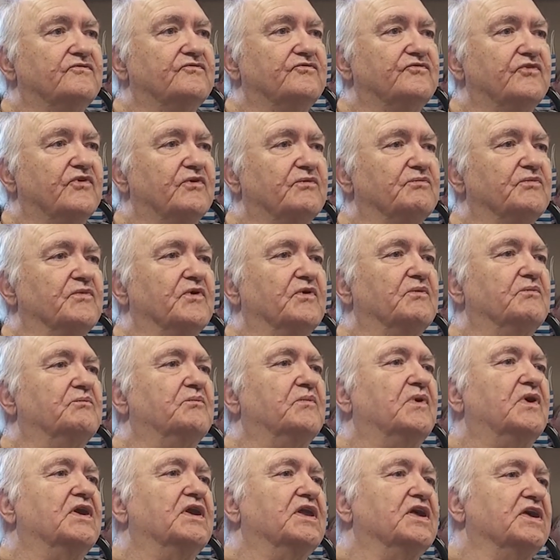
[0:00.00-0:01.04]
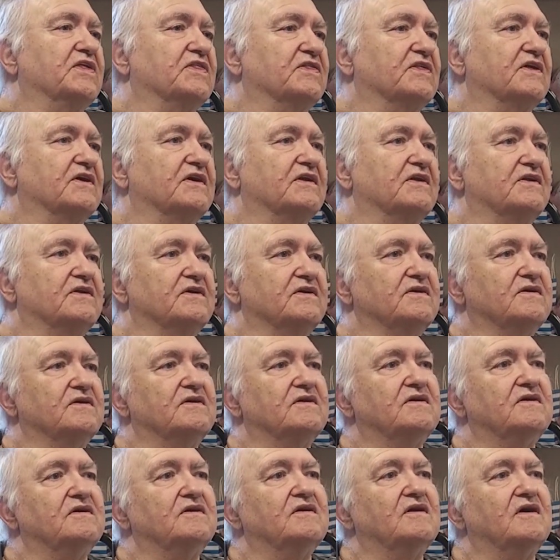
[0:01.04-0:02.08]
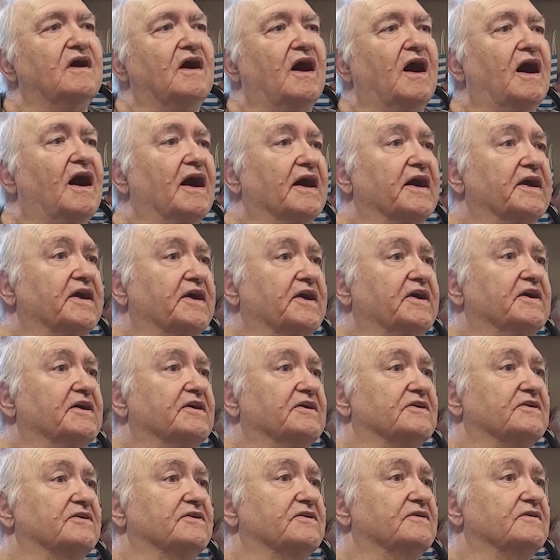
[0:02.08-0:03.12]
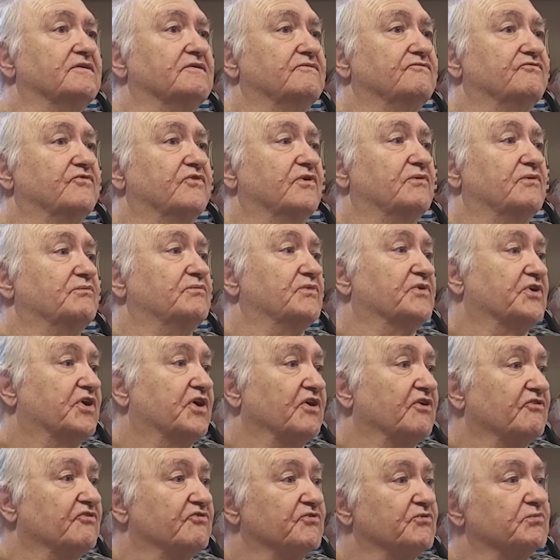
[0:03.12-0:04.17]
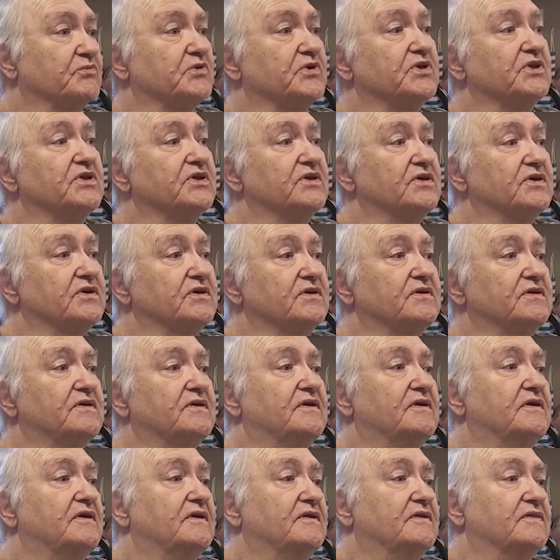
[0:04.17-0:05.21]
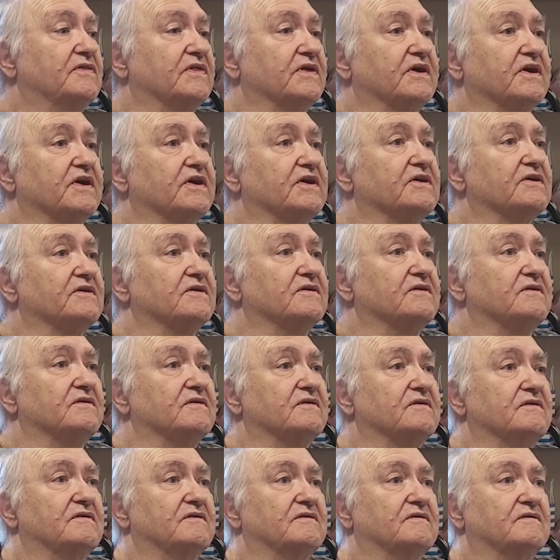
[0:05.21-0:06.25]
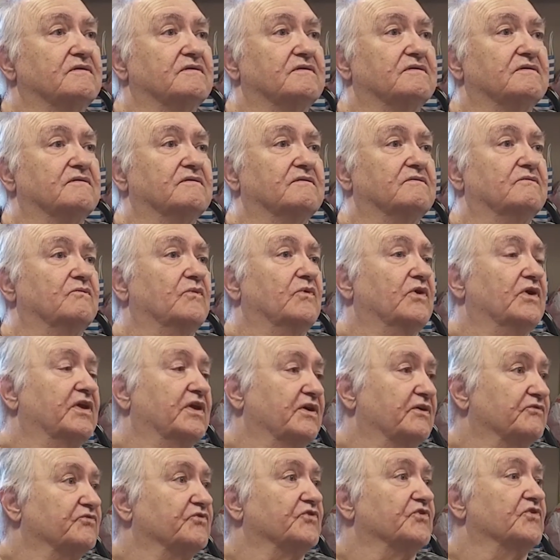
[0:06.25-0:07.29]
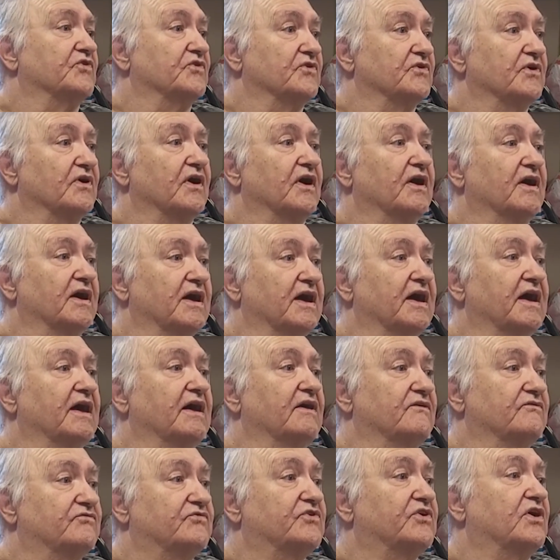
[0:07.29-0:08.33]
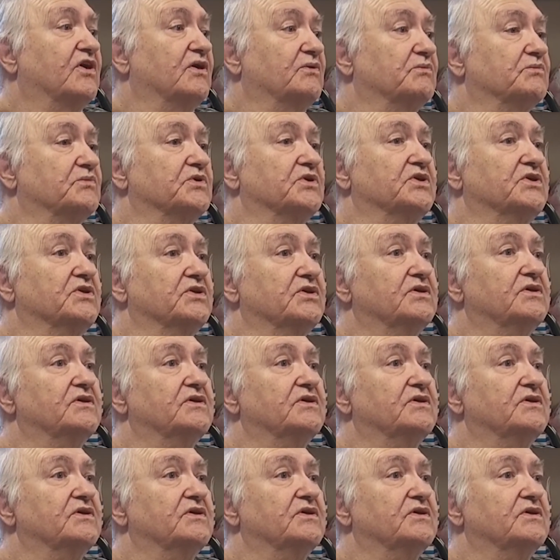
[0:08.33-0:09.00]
from the money that I get from the government. They get whatever I have coming.